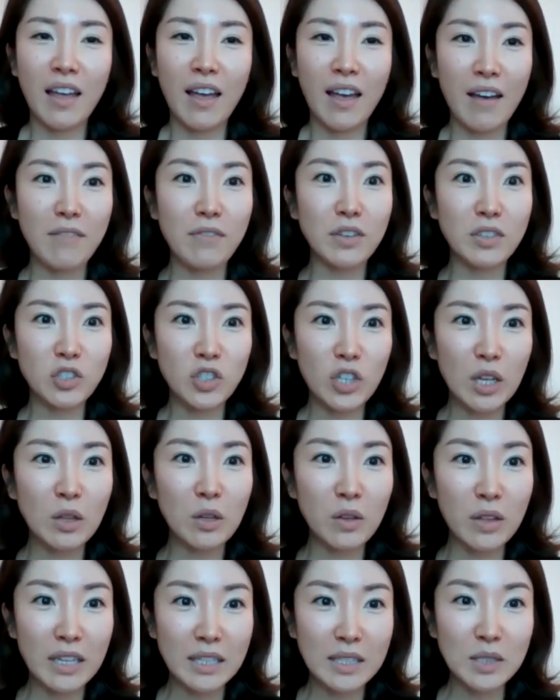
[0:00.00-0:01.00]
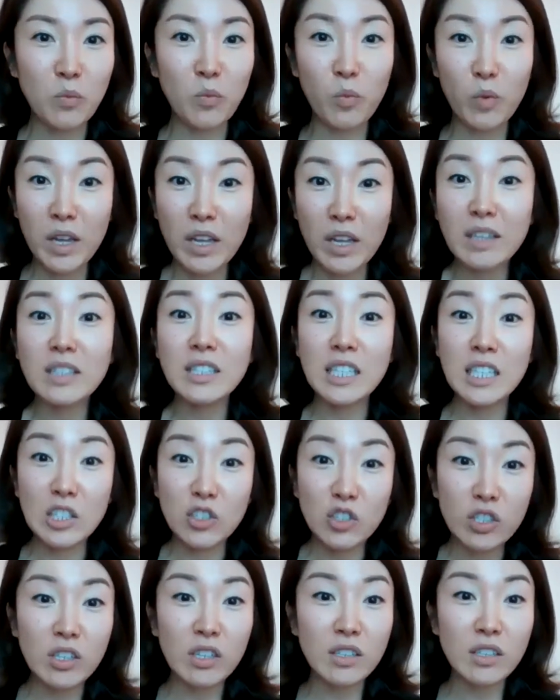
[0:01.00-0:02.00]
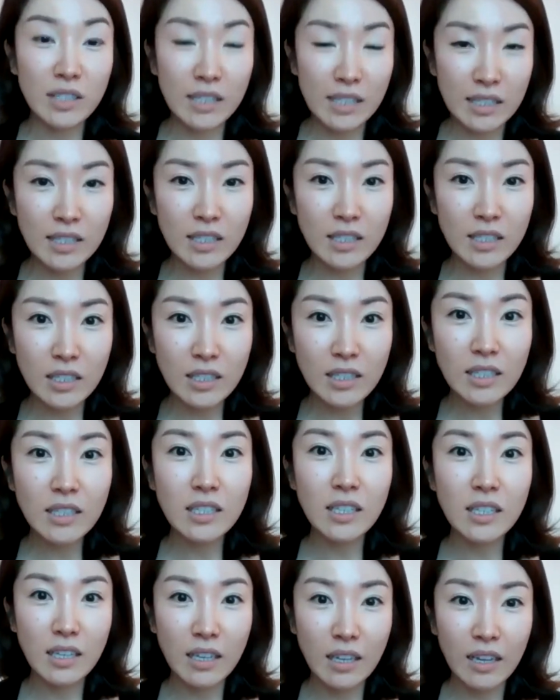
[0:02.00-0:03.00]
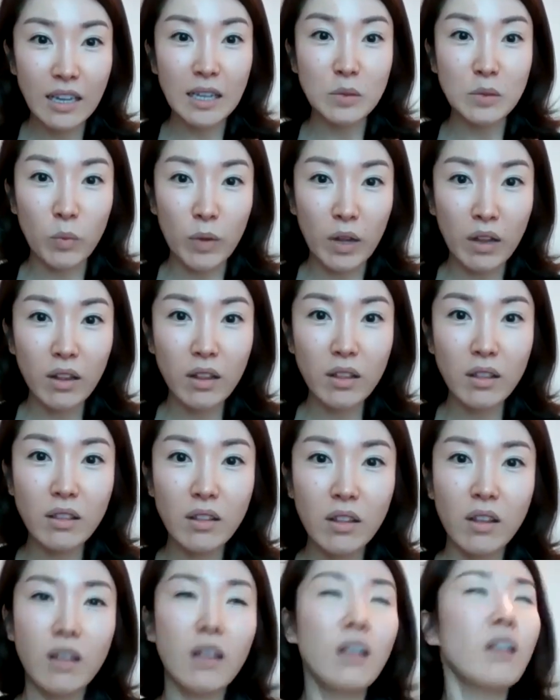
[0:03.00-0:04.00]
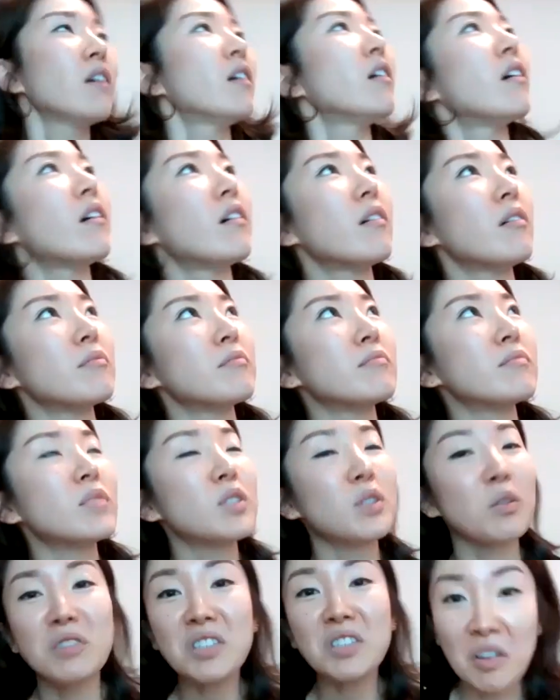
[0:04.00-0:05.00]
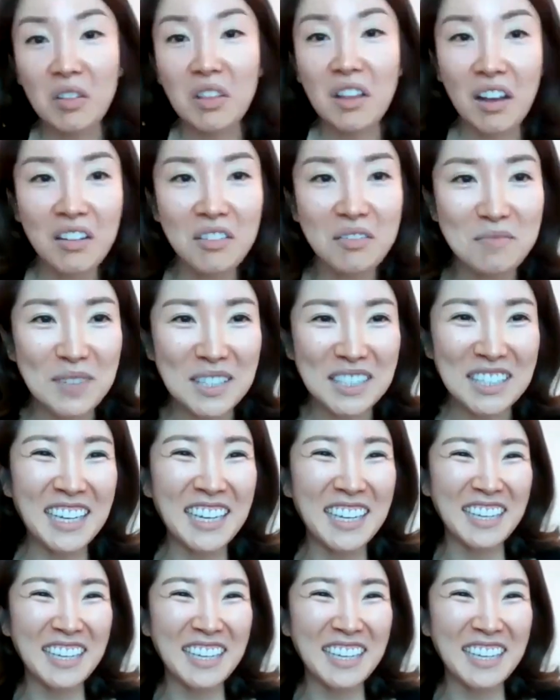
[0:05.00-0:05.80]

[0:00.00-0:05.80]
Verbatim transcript: have a cello lesson with teaching assistant as well um, so it's a lot of money.